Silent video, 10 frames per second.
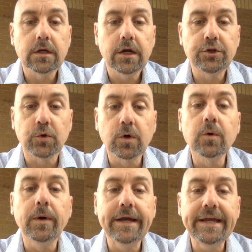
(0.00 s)
a
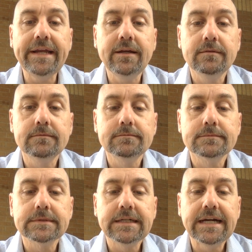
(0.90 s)
doorway,
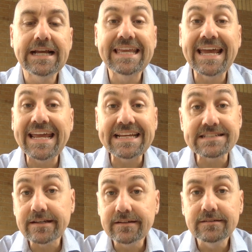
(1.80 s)
a
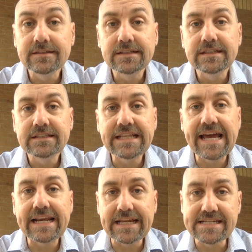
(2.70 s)
gate
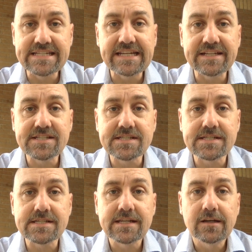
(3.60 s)
that
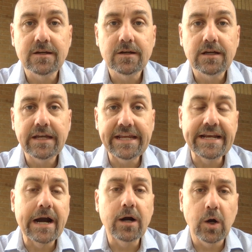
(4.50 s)
exists
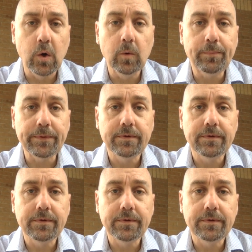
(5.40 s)
in our hope.